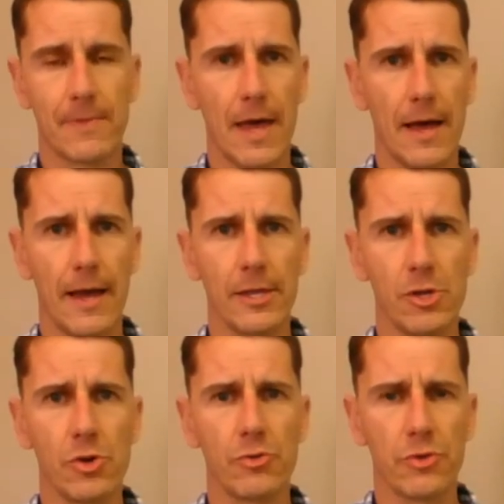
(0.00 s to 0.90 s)

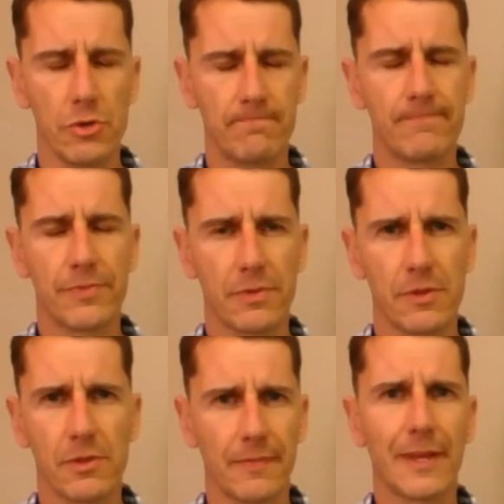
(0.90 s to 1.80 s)
you
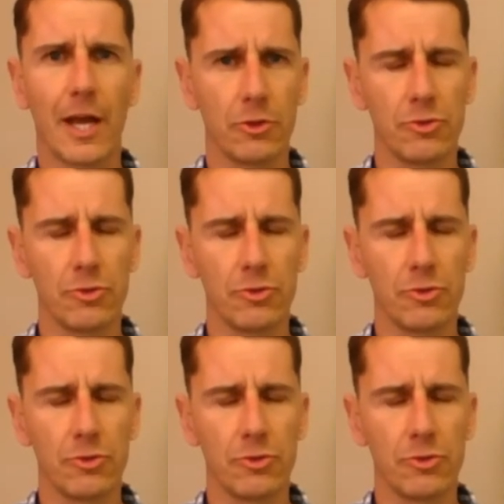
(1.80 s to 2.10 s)
go